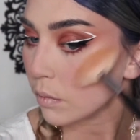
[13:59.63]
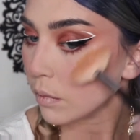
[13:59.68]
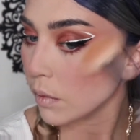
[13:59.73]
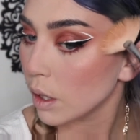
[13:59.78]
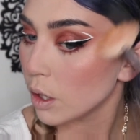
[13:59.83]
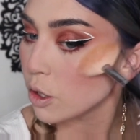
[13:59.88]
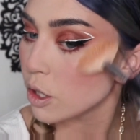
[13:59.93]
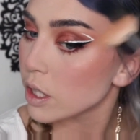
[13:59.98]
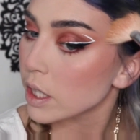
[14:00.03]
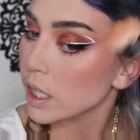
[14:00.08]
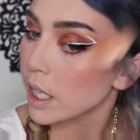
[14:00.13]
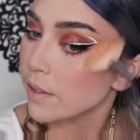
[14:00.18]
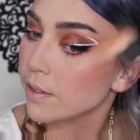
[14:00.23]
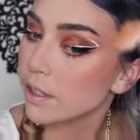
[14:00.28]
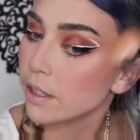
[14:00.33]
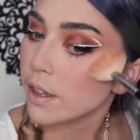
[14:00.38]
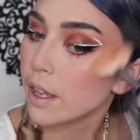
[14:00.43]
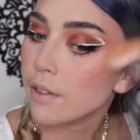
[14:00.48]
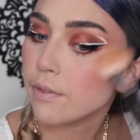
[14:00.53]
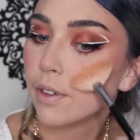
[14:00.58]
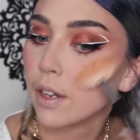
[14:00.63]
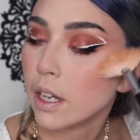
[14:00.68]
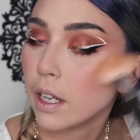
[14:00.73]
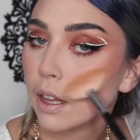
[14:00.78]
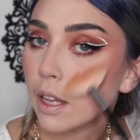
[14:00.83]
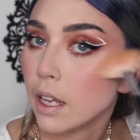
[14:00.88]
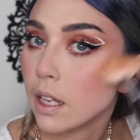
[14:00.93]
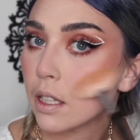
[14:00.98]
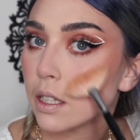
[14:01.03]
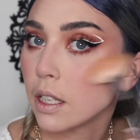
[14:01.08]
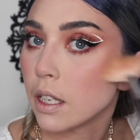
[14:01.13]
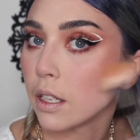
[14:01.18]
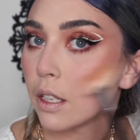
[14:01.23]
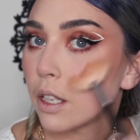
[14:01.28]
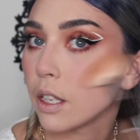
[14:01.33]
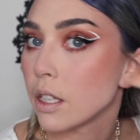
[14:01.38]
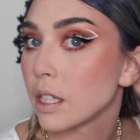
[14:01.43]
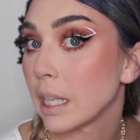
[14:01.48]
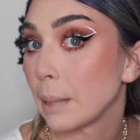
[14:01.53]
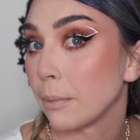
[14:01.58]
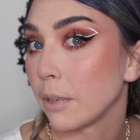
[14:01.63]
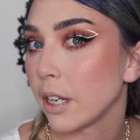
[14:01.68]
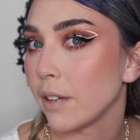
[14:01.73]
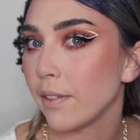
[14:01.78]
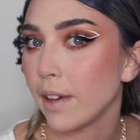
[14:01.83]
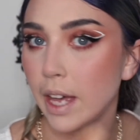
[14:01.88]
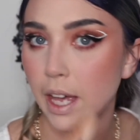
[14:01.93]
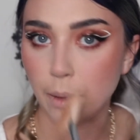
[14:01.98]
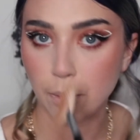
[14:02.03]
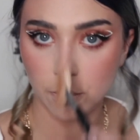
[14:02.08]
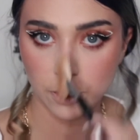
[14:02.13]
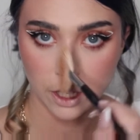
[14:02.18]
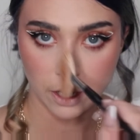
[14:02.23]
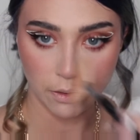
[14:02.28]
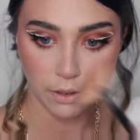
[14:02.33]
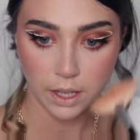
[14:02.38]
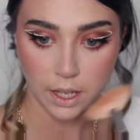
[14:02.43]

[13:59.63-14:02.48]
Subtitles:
Just gives you that very like sun-kissed summery vibe, which I really